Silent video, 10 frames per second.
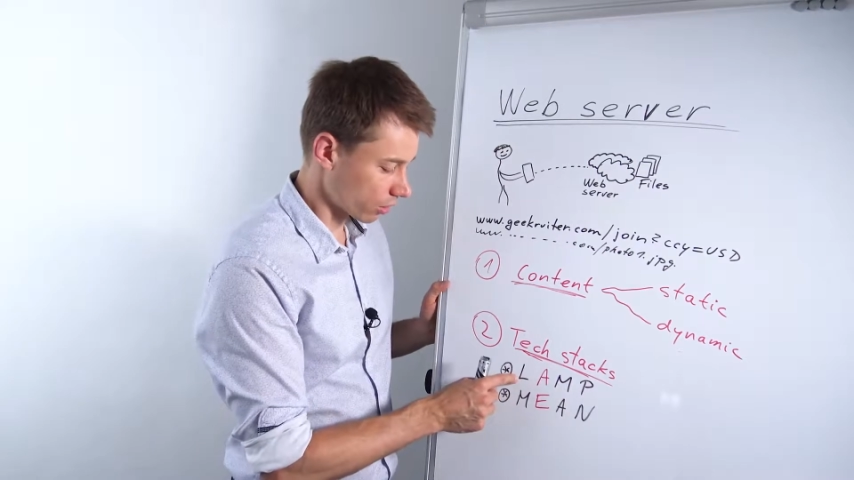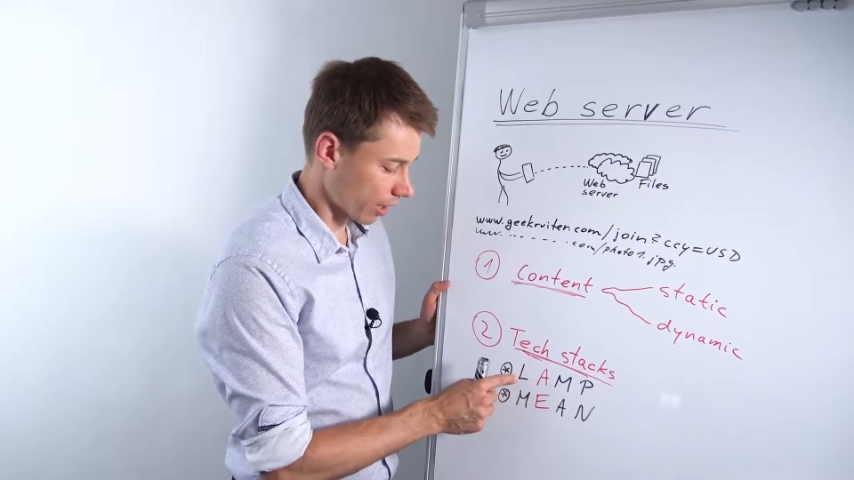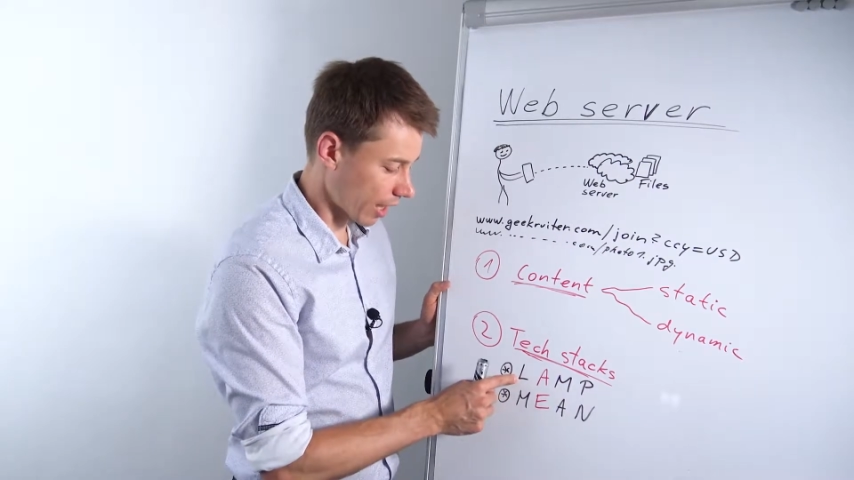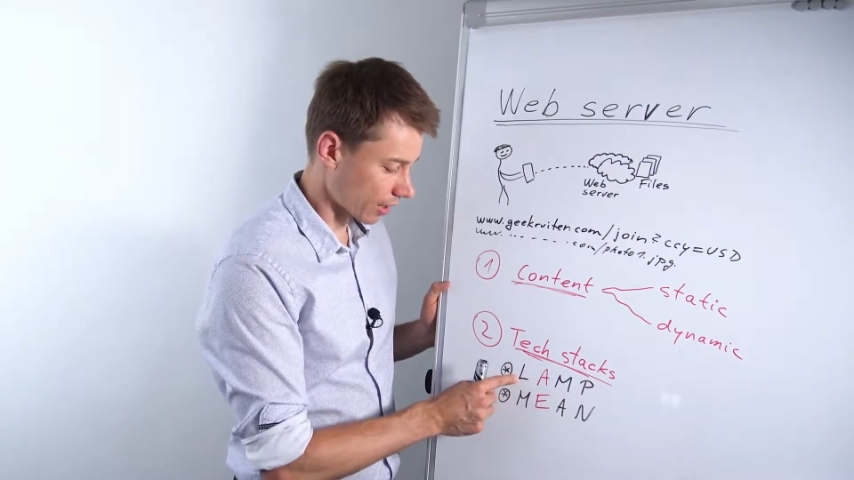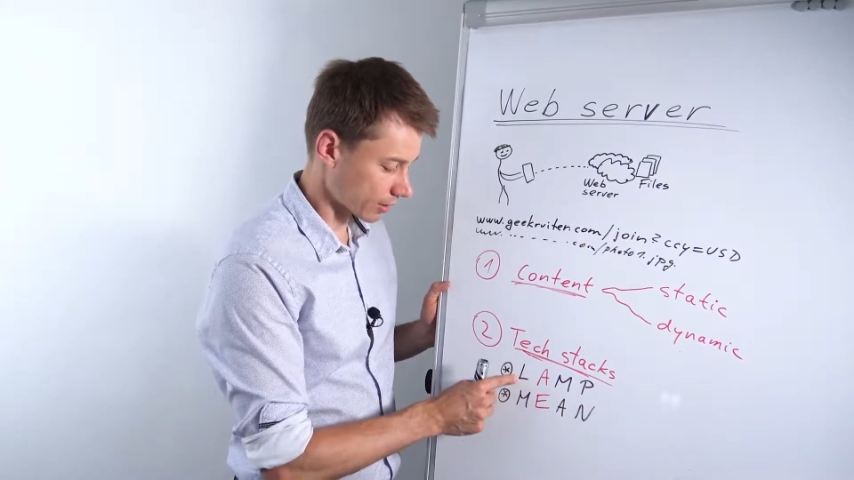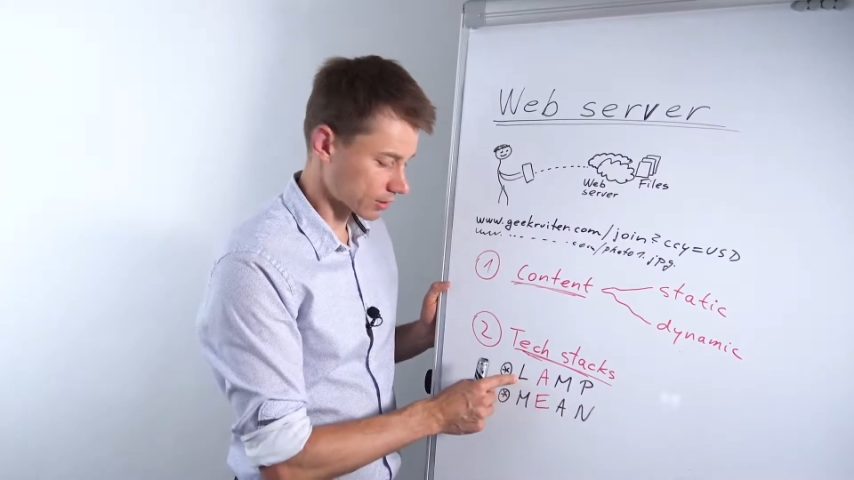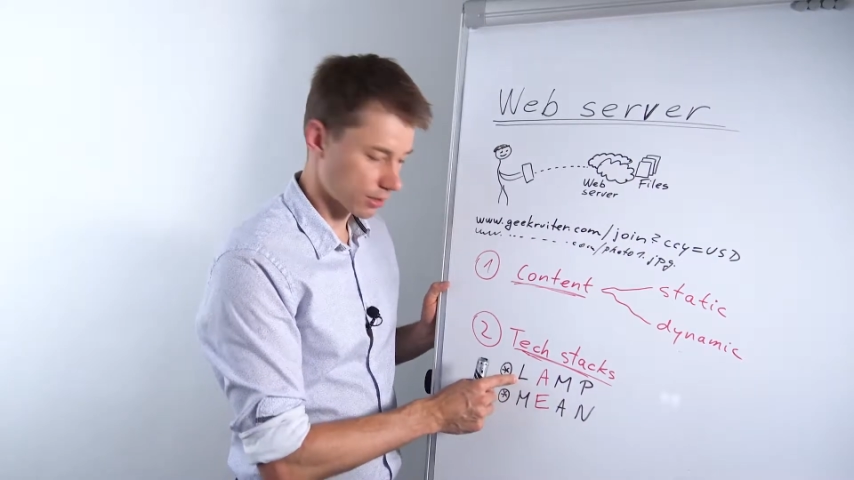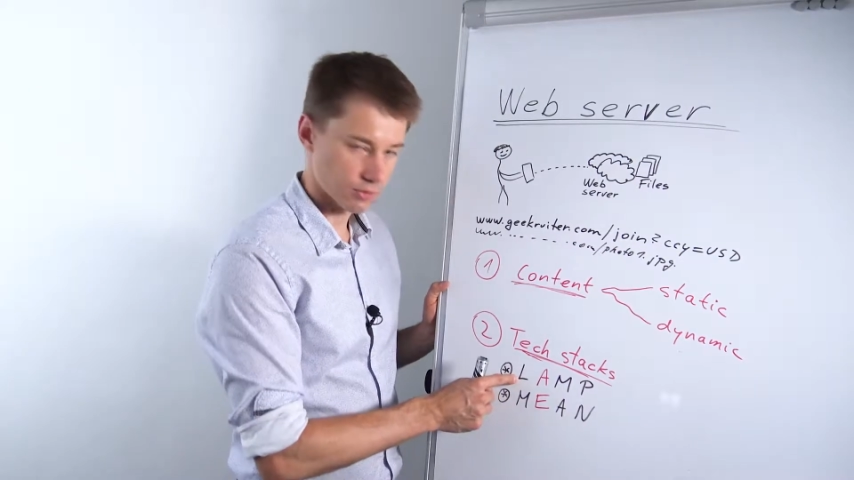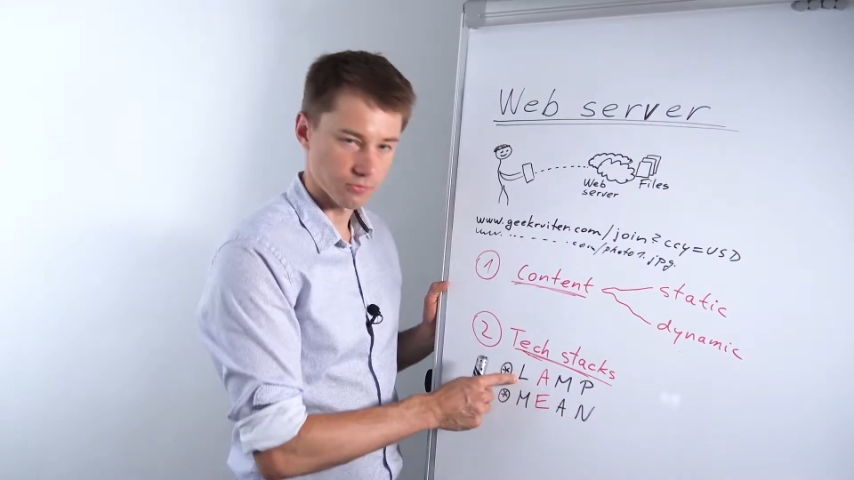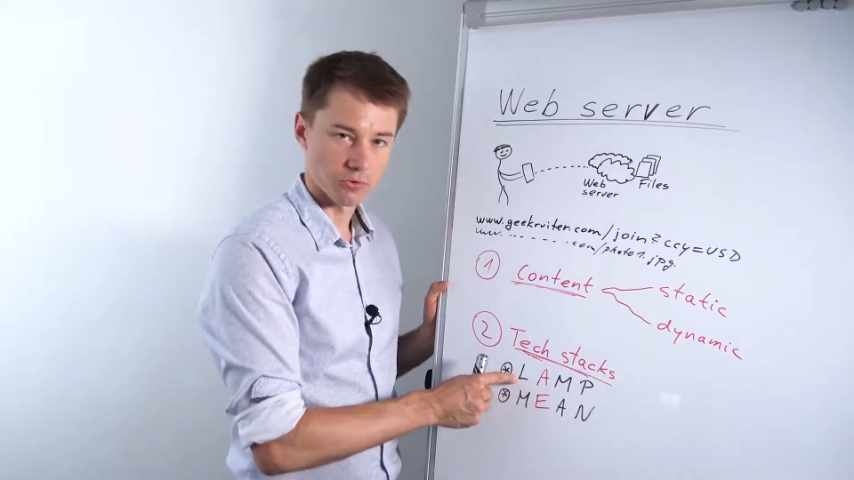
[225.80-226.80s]
L
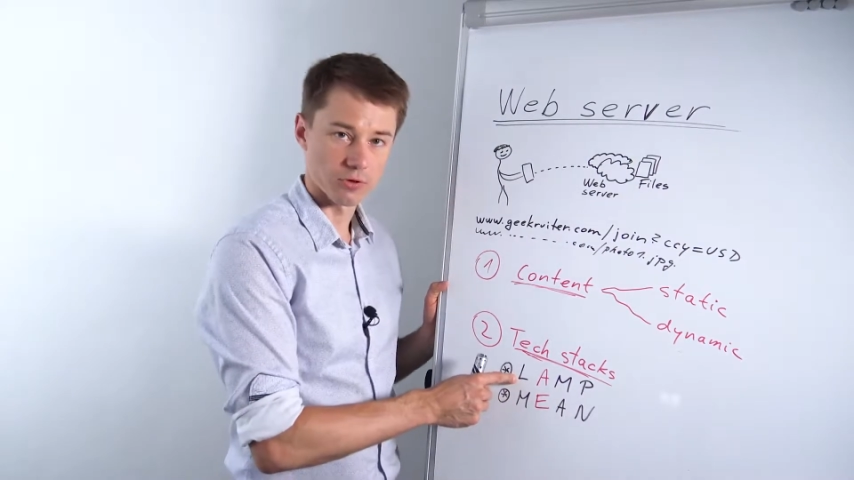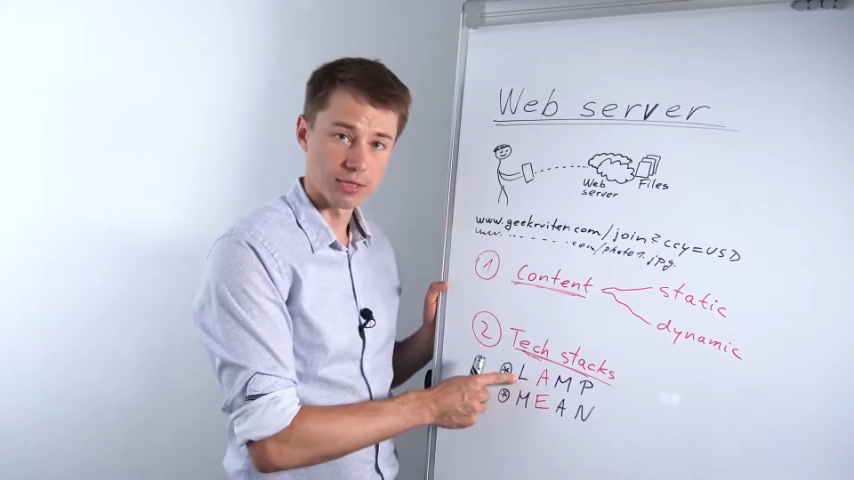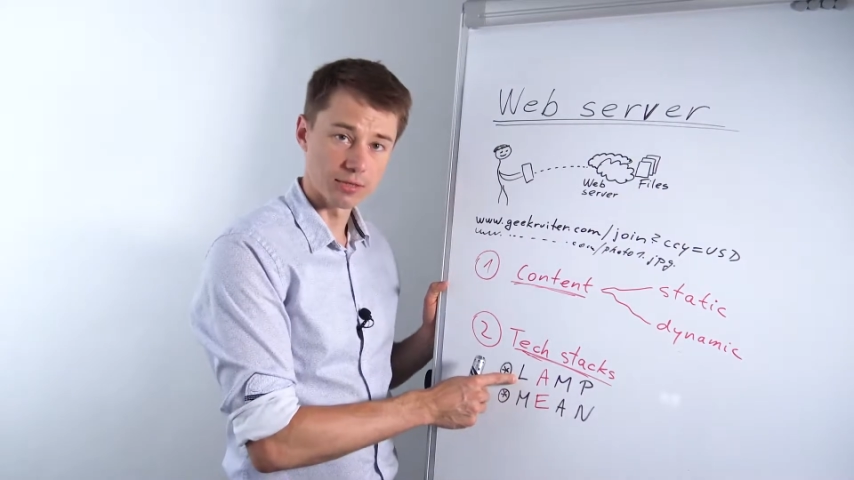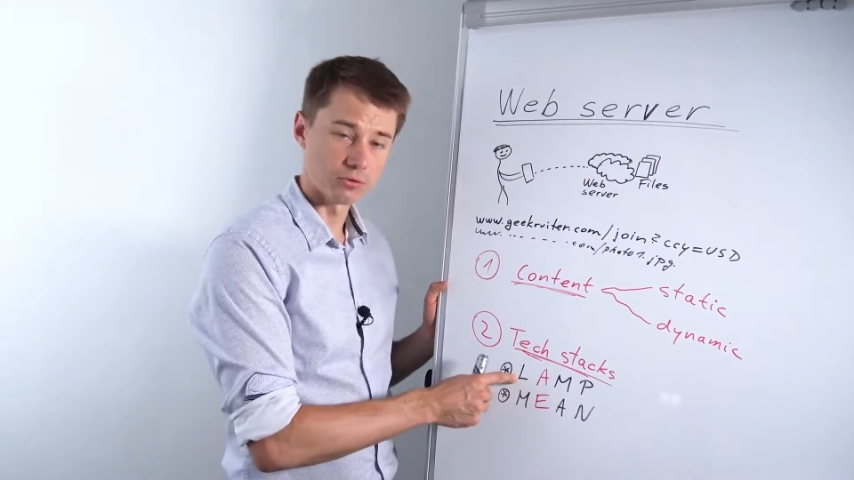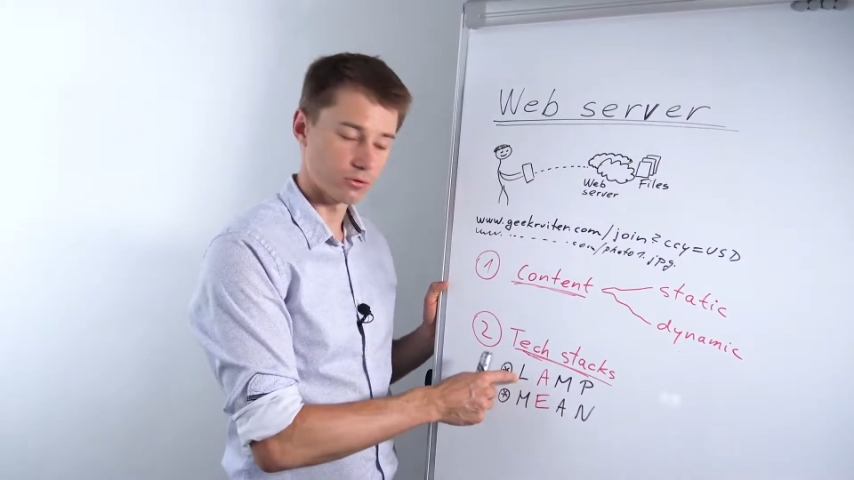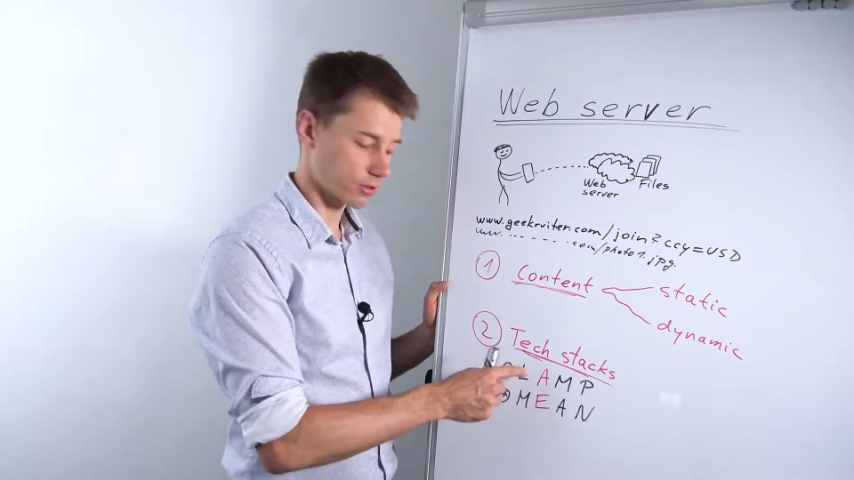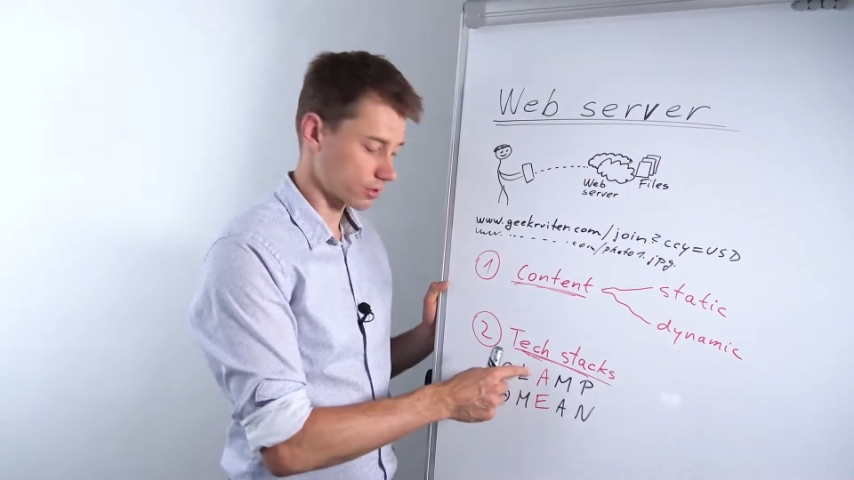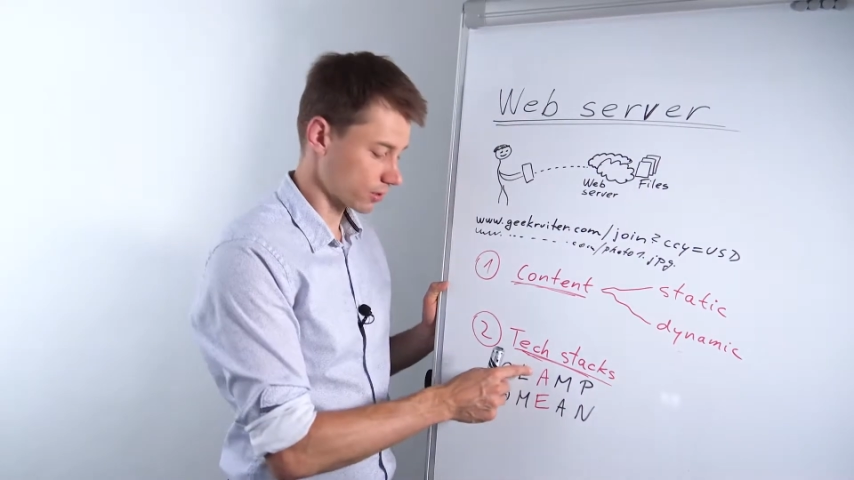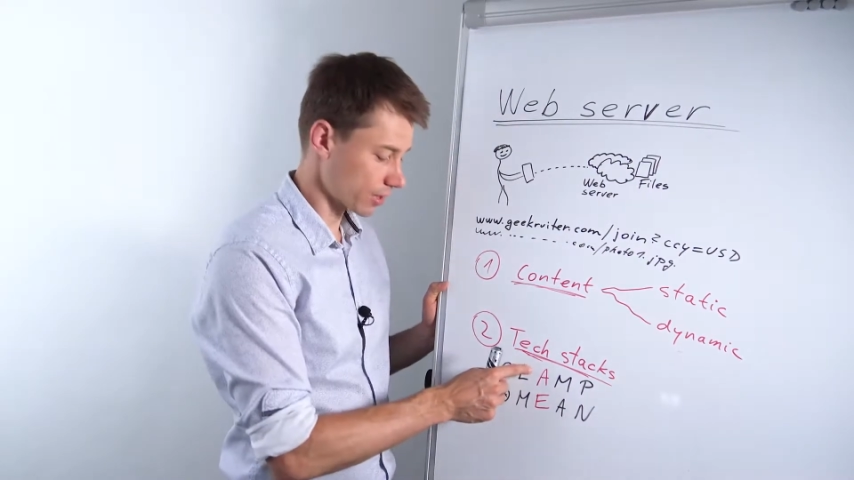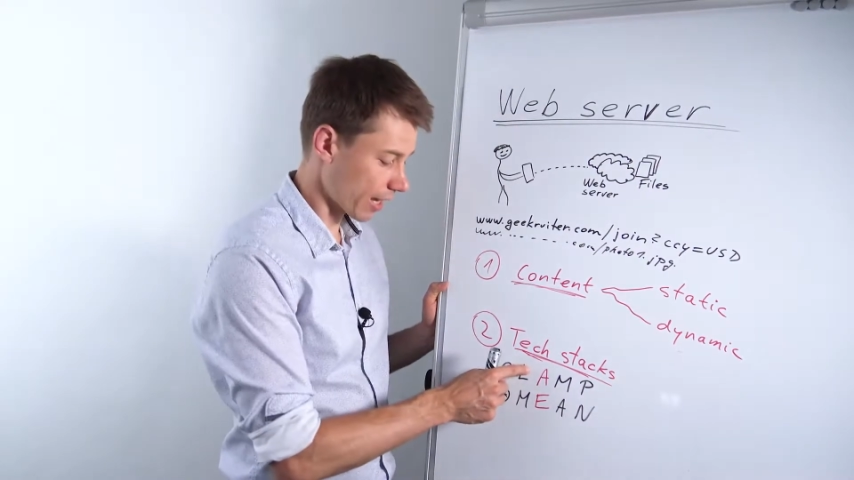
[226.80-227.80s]
stands for Linux,